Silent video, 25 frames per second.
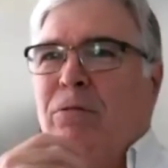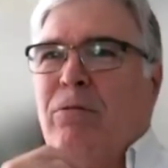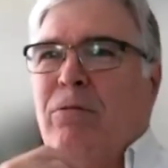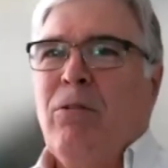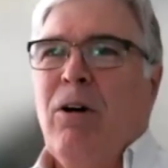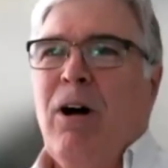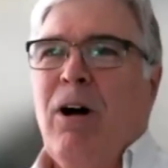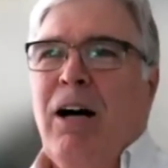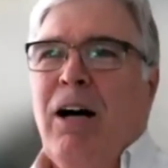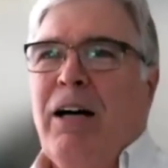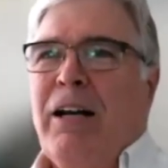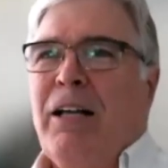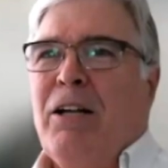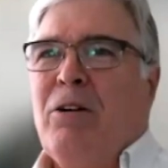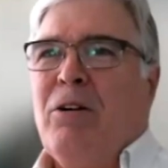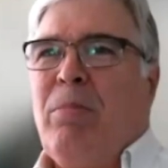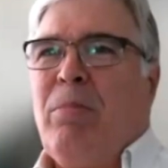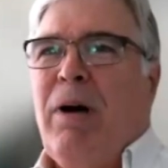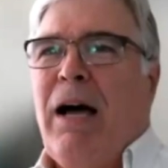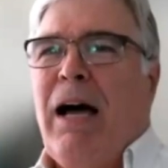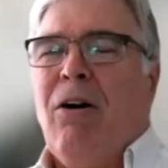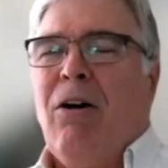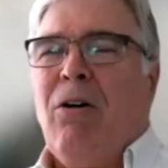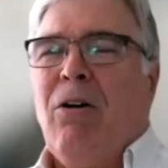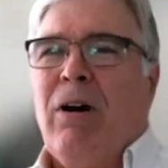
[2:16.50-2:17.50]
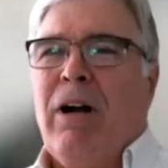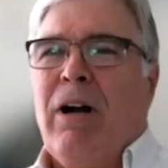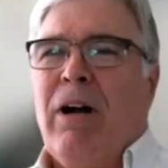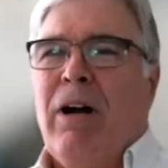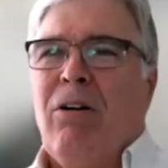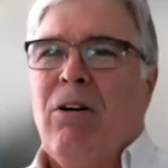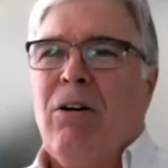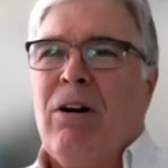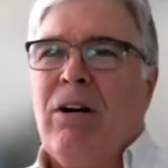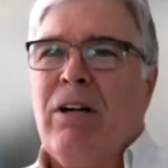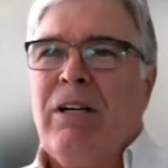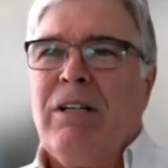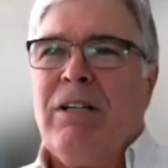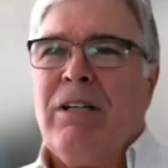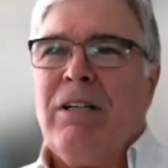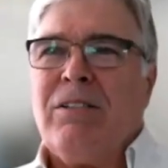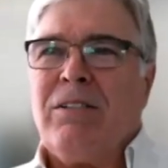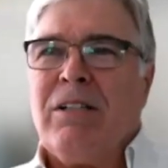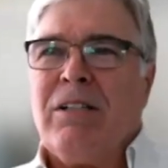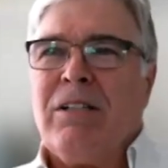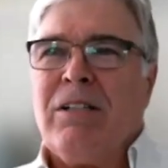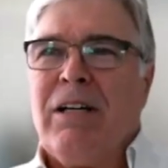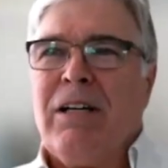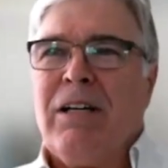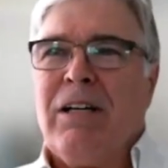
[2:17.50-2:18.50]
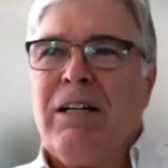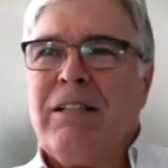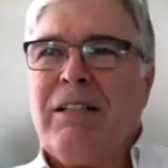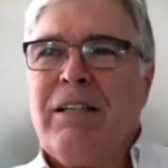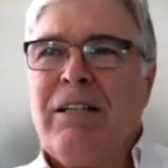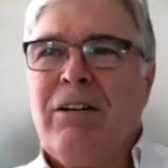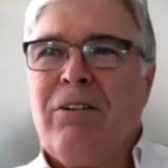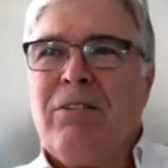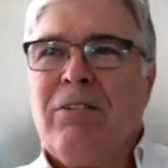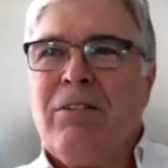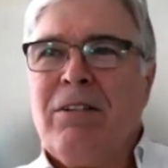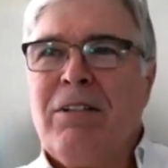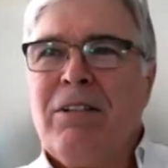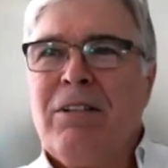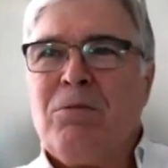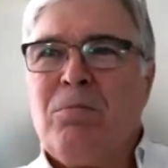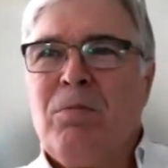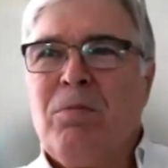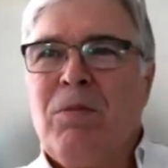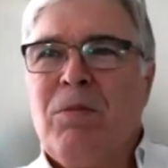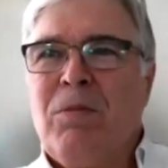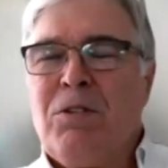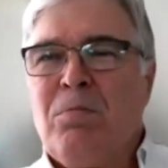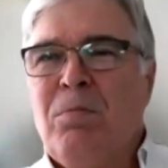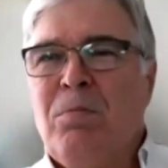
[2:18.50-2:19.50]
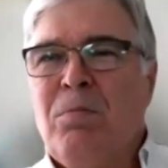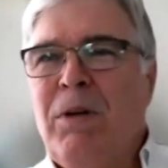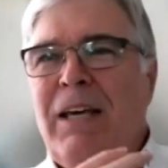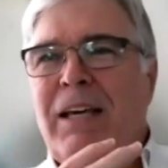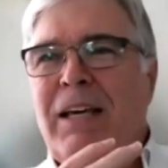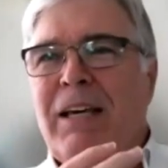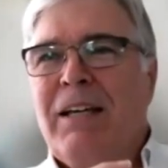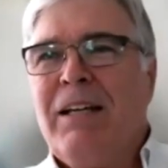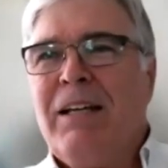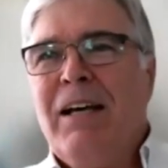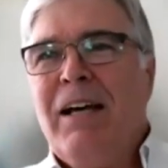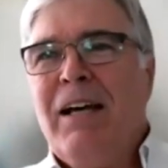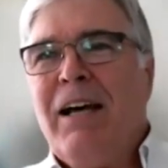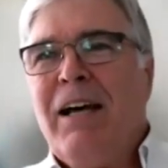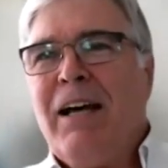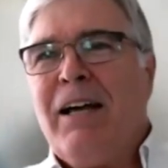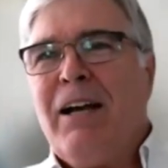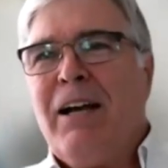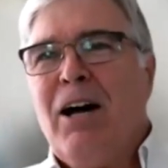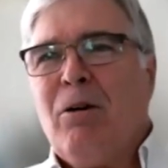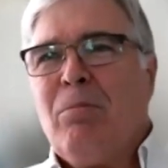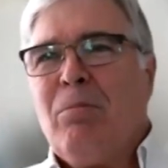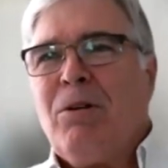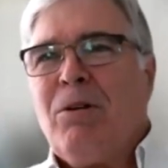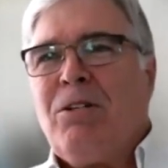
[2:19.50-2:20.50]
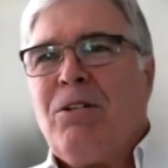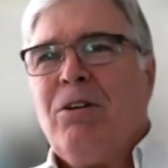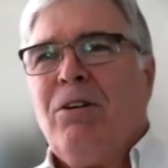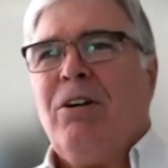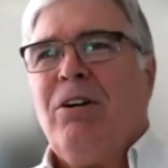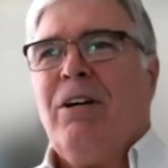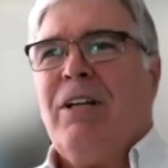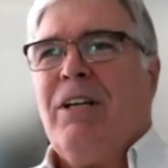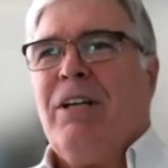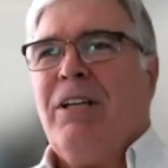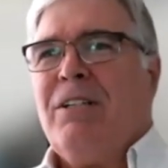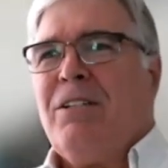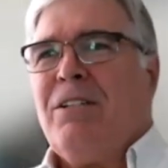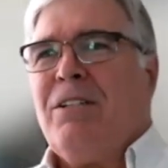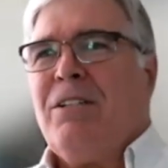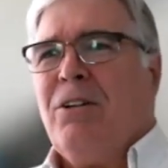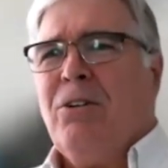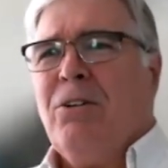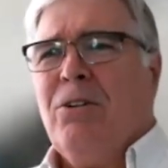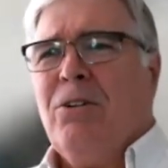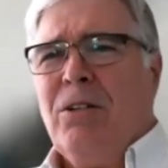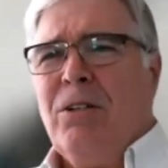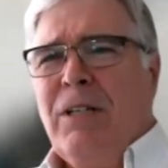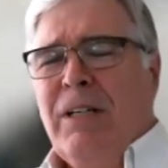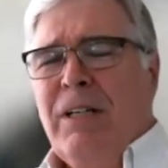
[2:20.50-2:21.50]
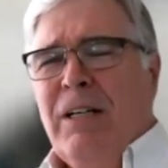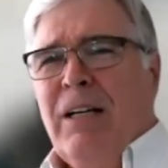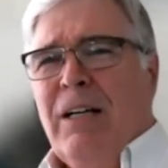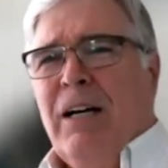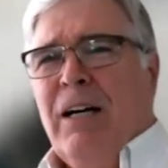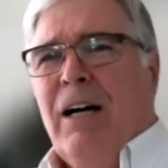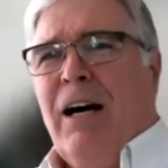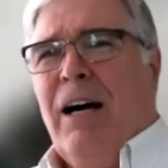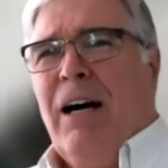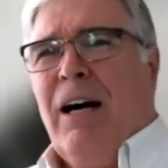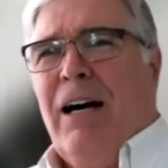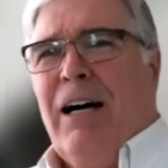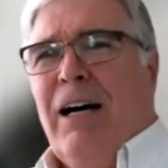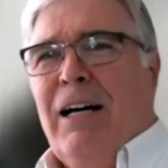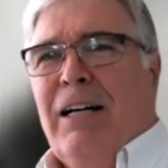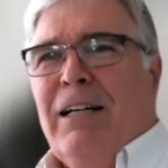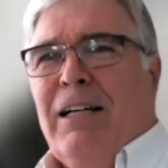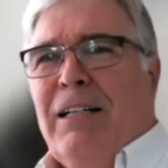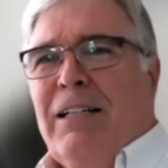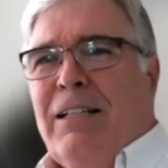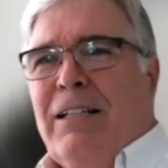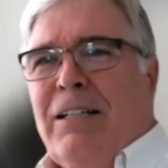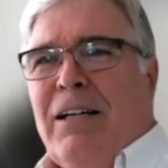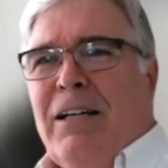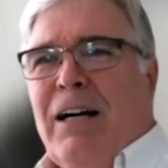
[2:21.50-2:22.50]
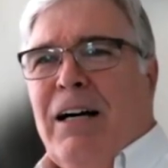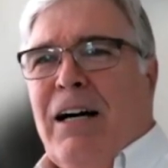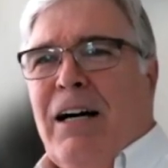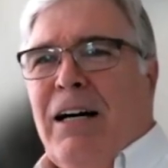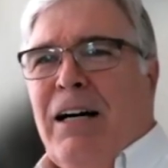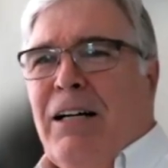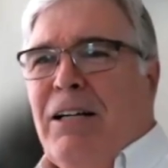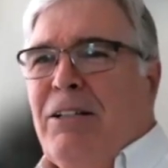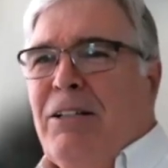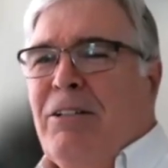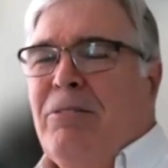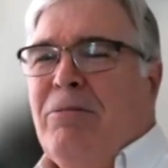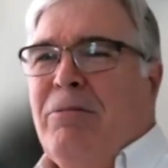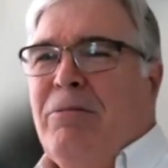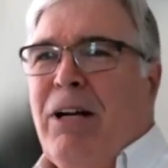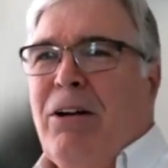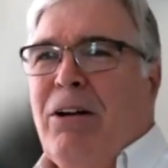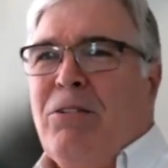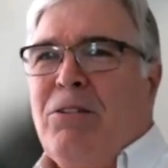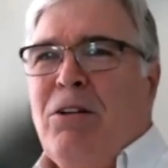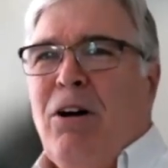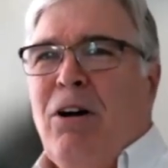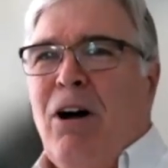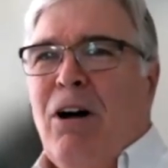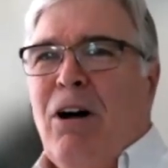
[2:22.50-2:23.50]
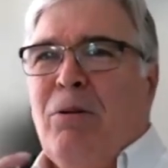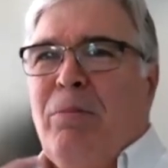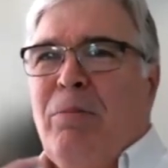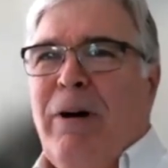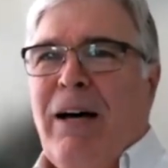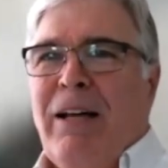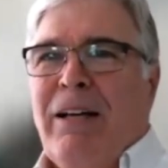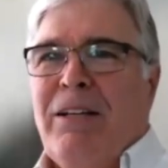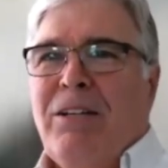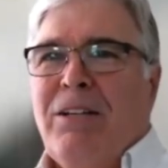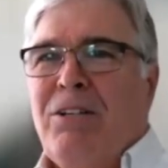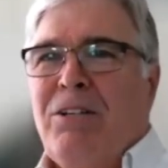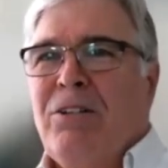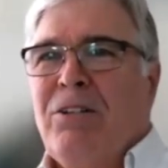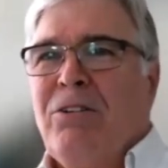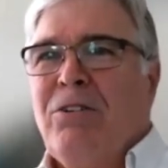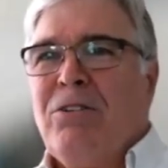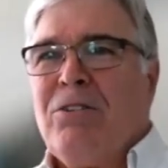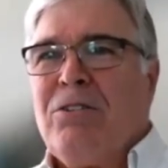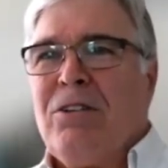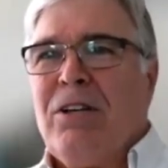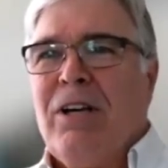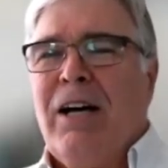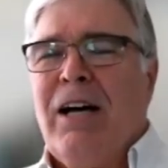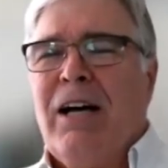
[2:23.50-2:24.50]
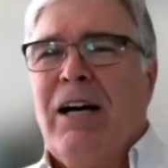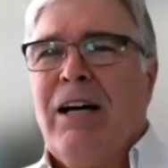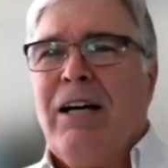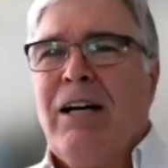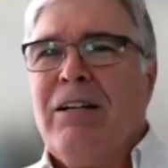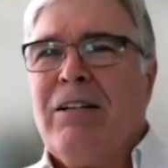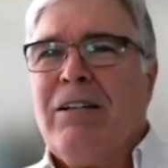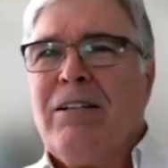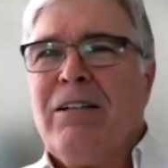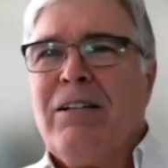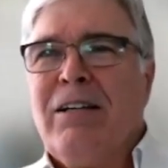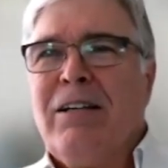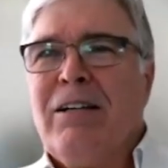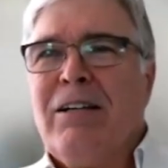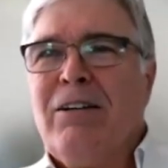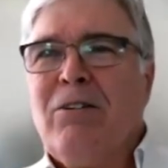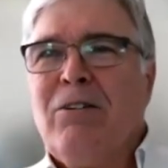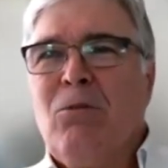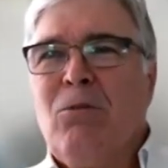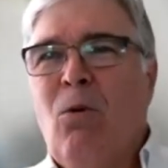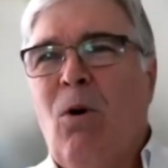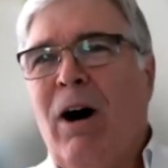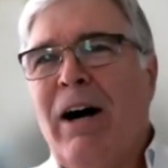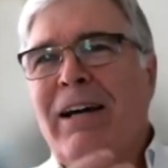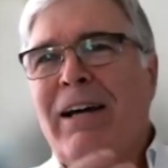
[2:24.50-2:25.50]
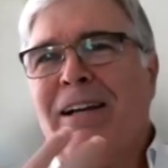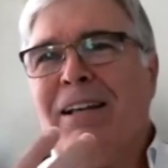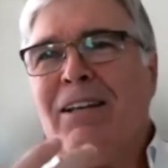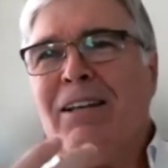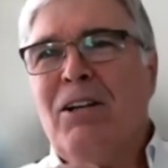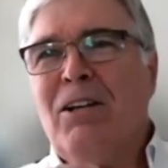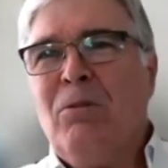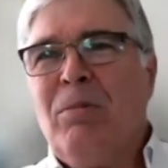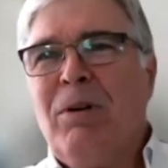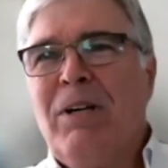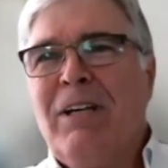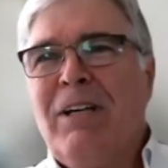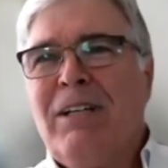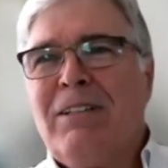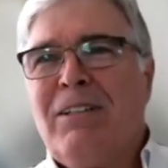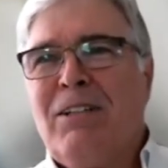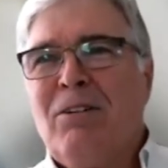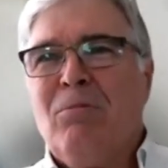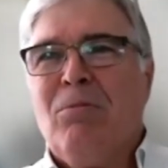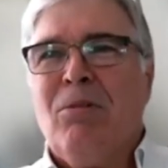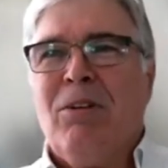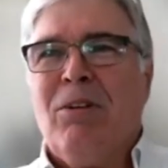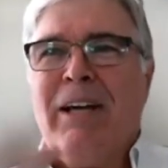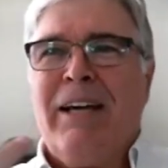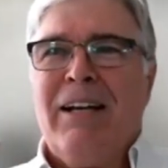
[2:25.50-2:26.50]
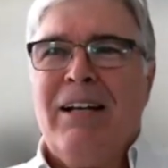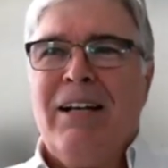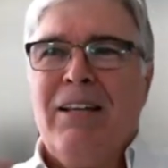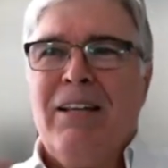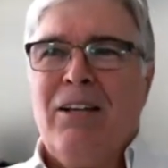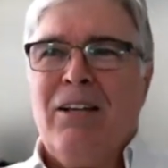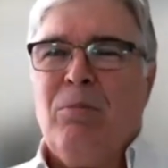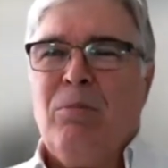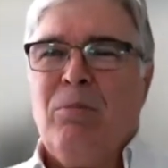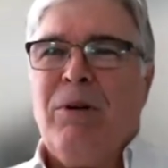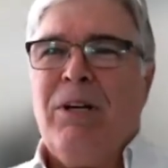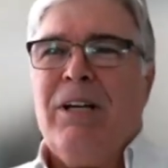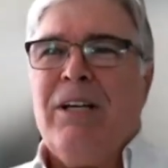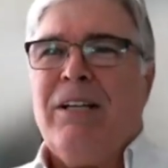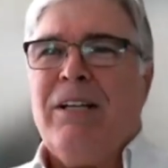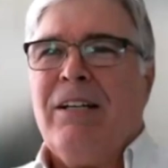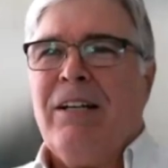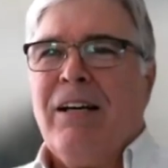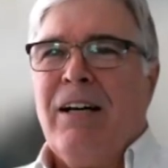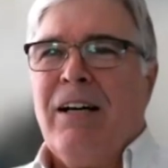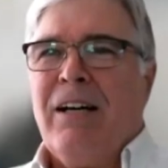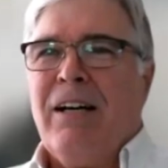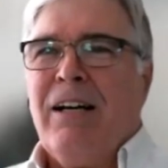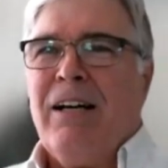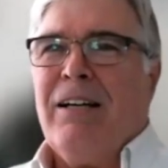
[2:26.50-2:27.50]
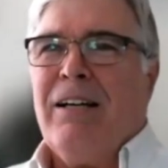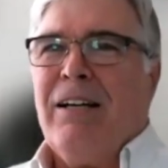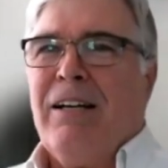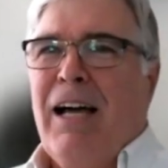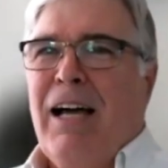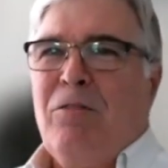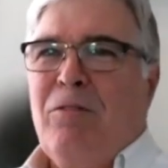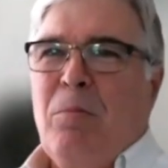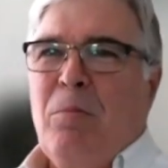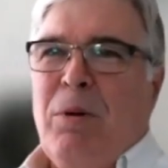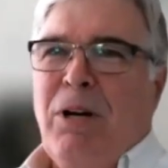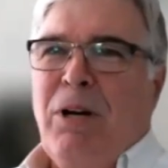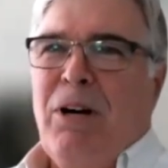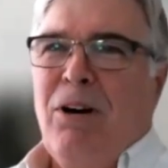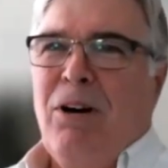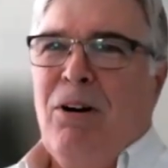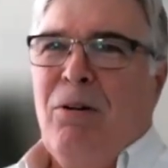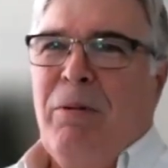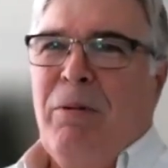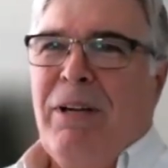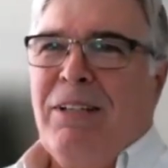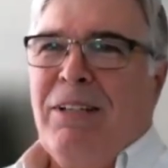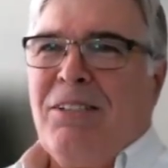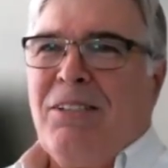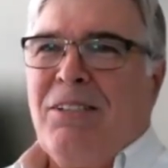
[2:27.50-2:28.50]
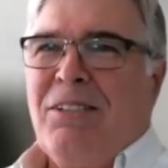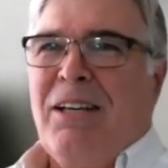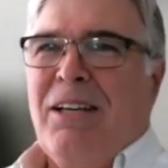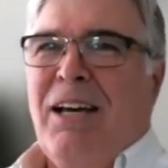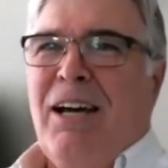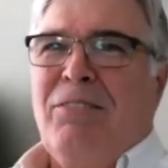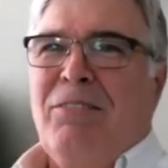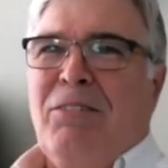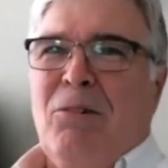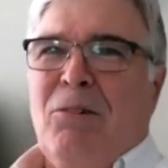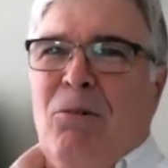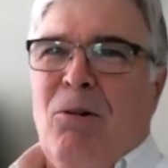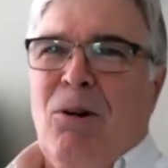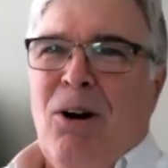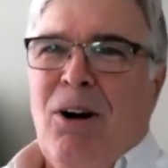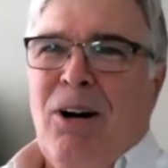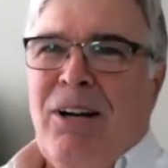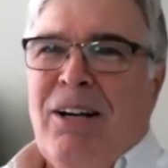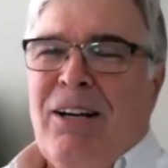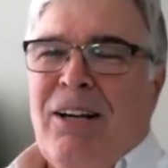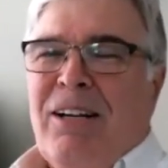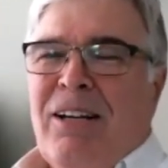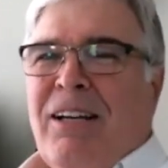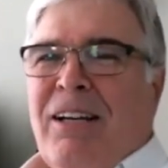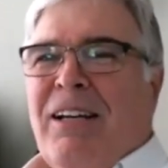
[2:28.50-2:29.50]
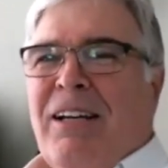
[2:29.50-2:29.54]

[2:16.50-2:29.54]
Ron and Power Hour as this being an opportunity to talk about issues, whine a little bit, complain a little bit, have a beer because it's after work,